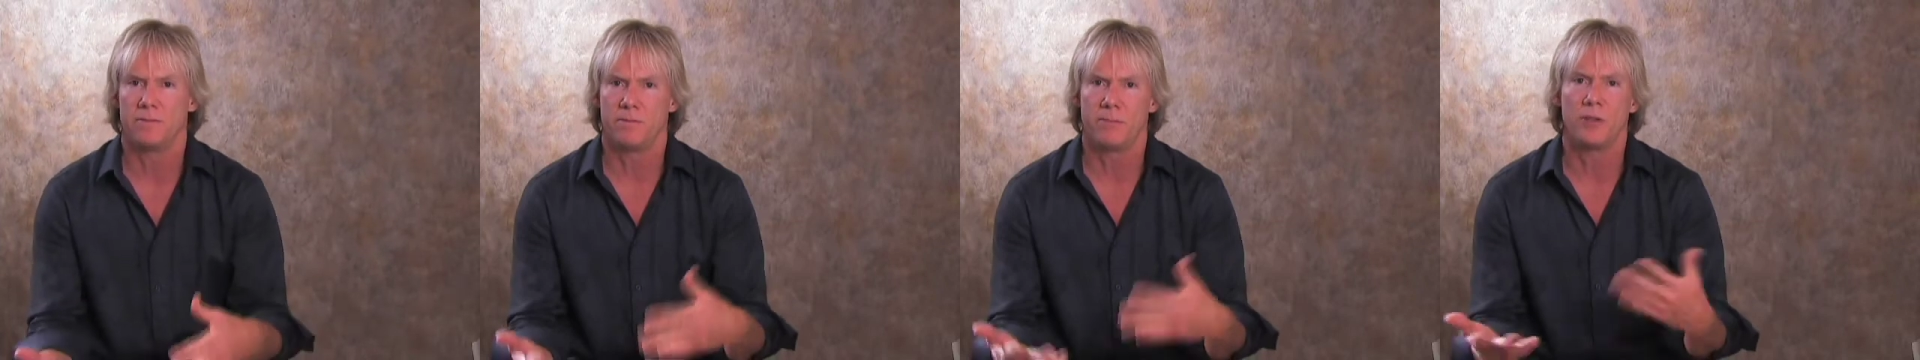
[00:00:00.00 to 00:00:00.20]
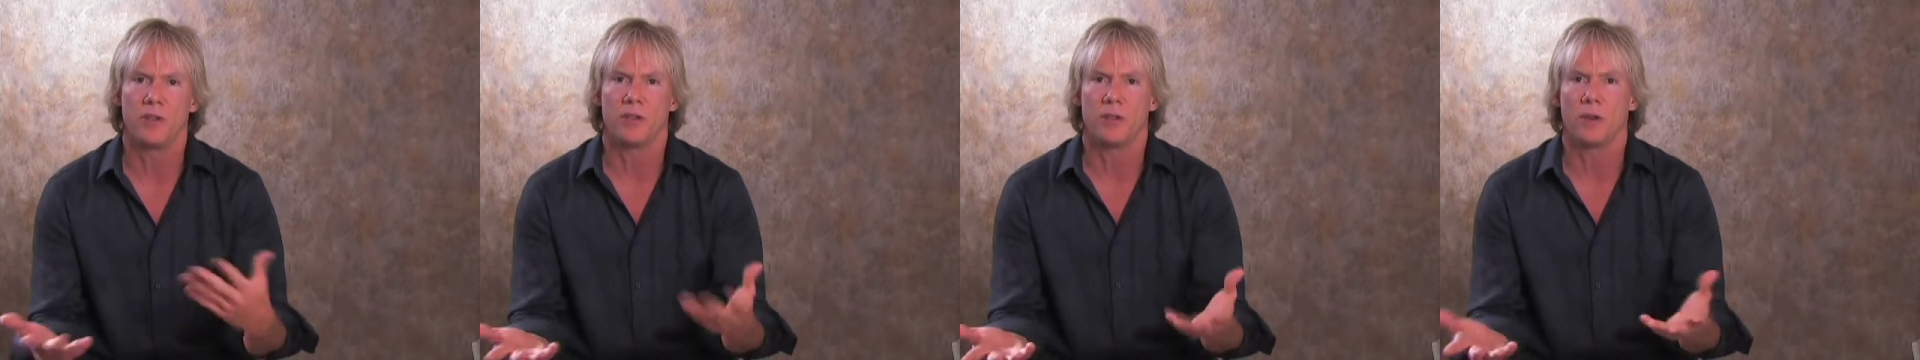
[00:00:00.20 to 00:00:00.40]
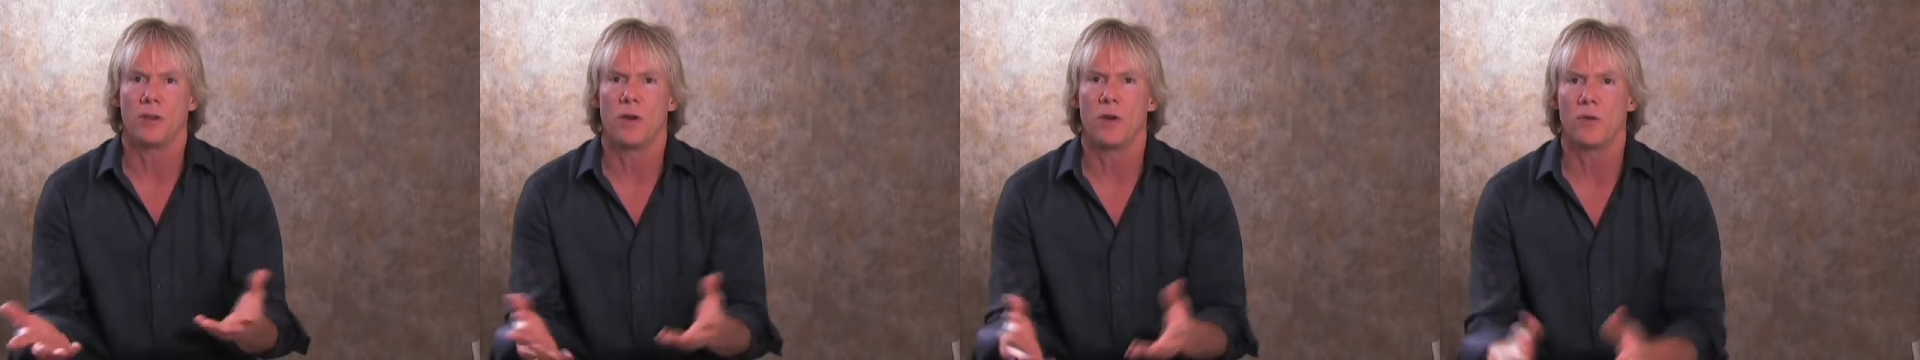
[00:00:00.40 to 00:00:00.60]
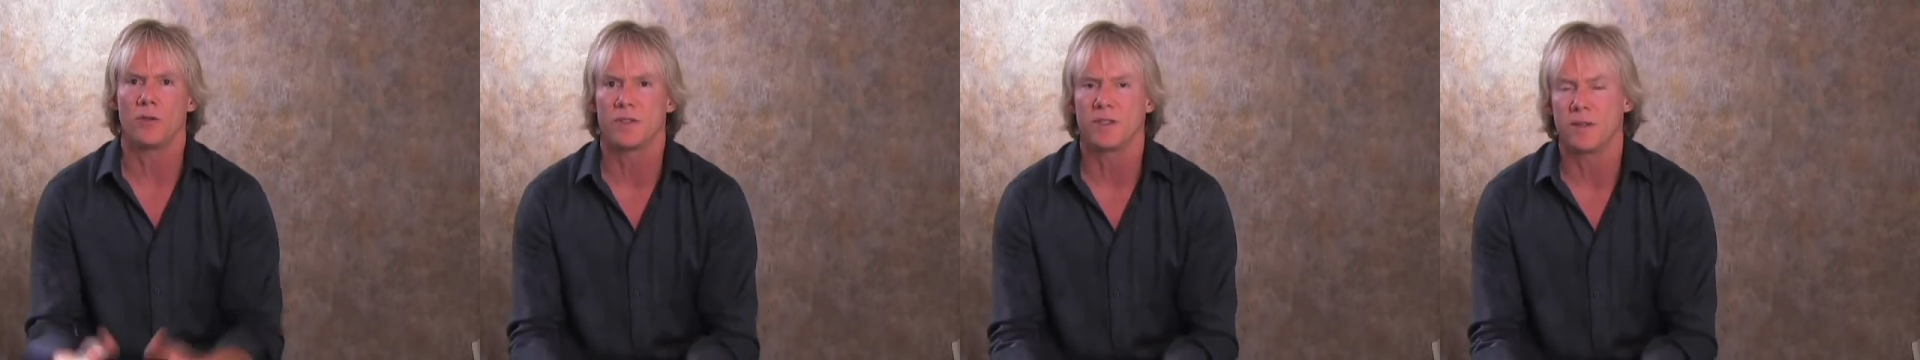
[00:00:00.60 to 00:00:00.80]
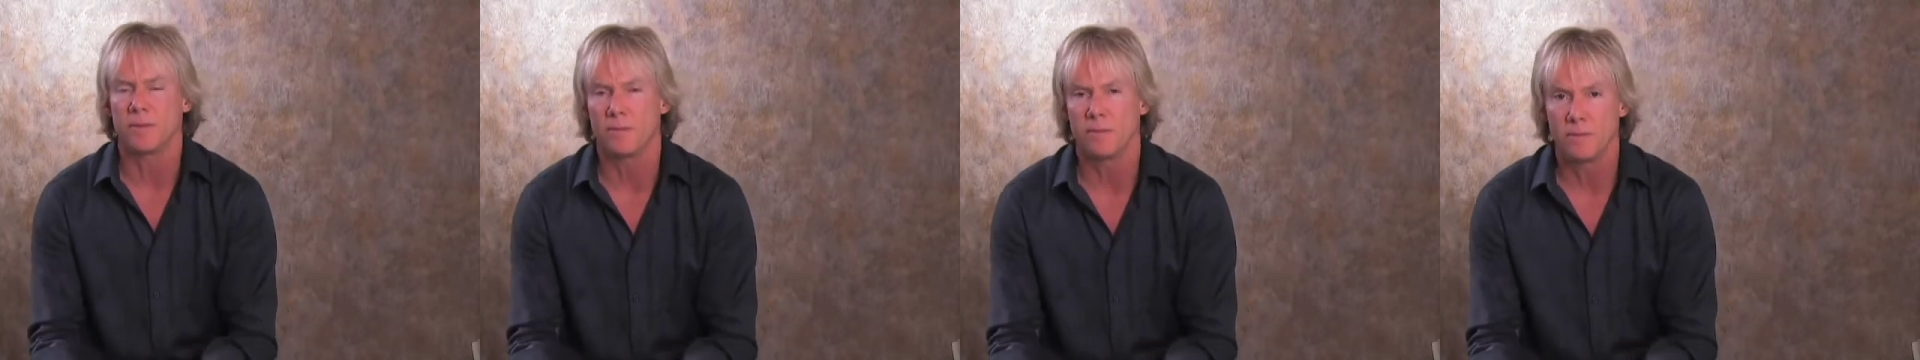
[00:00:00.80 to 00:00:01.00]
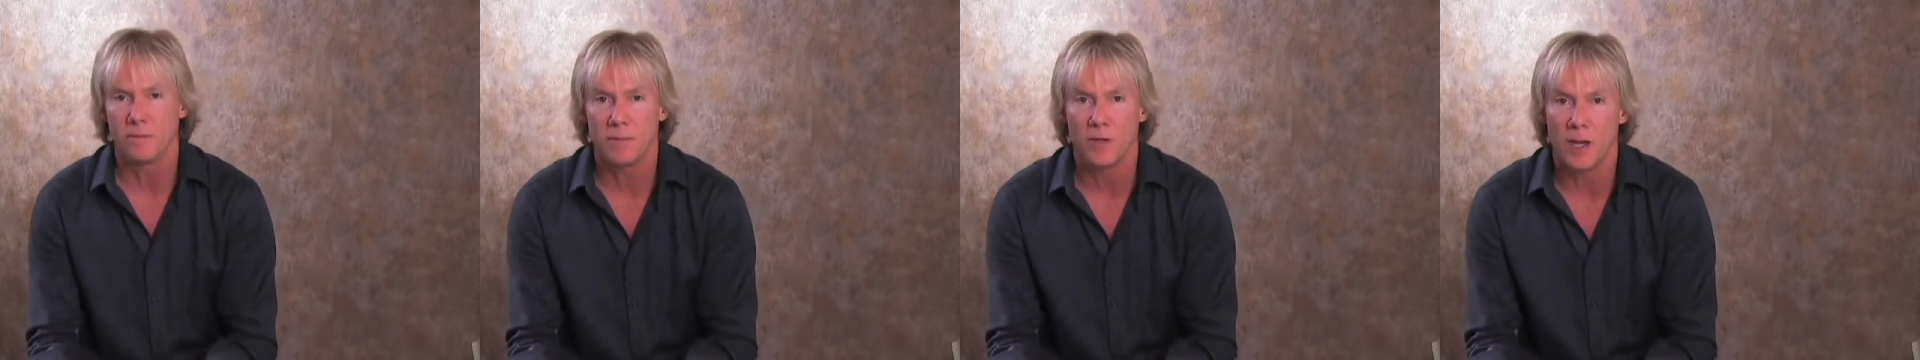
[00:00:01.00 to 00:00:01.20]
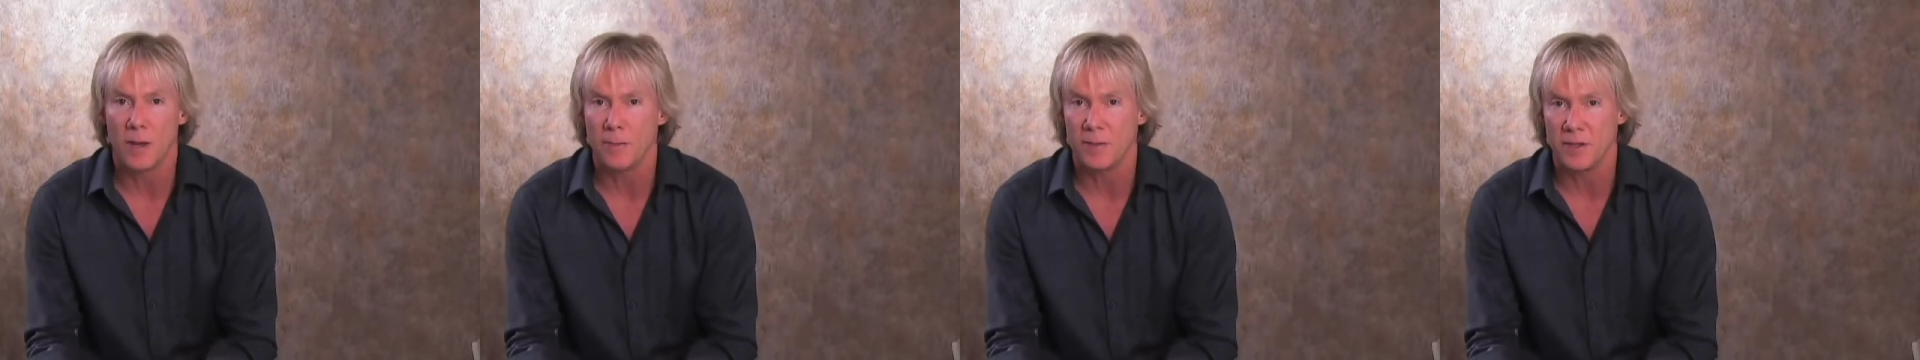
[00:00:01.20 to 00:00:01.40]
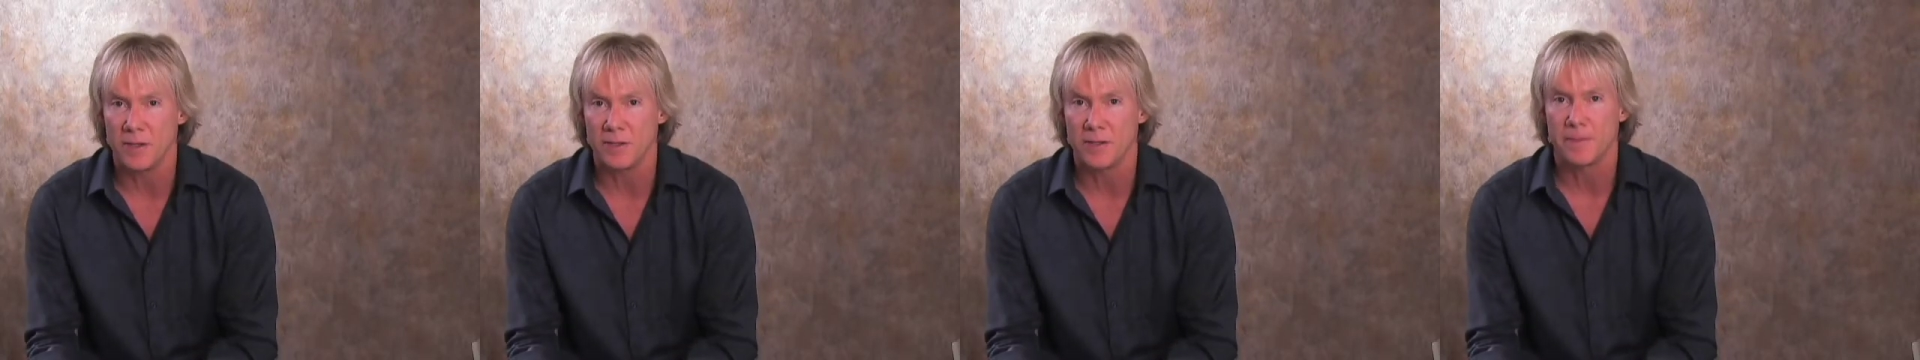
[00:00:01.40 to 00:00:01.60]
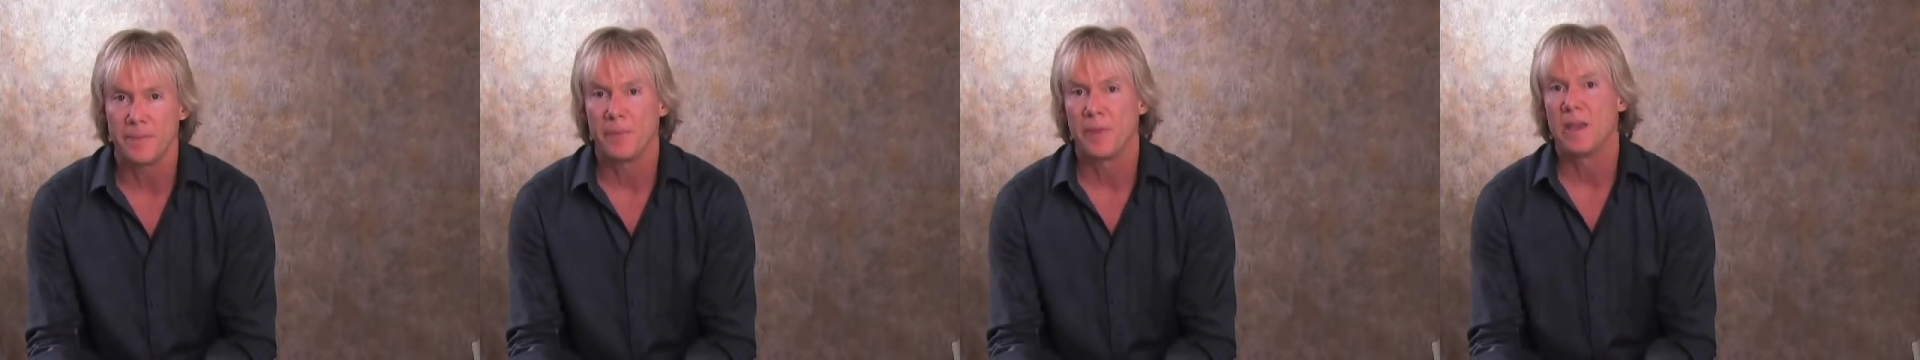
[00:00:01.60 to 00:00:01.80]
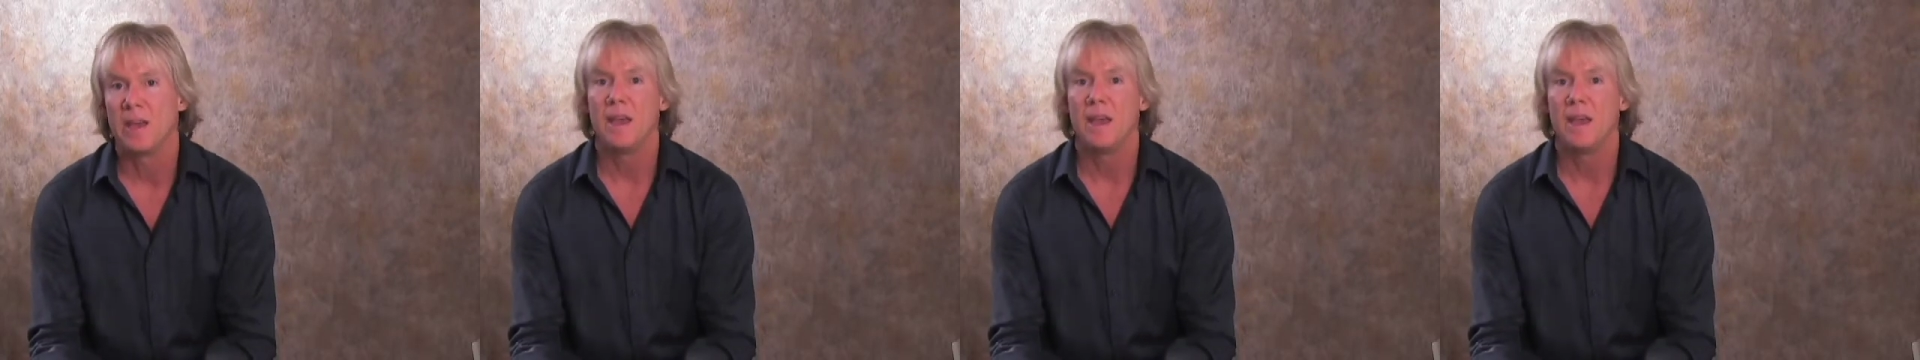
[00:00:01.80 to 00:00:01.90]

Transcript: pretty good hosting companies.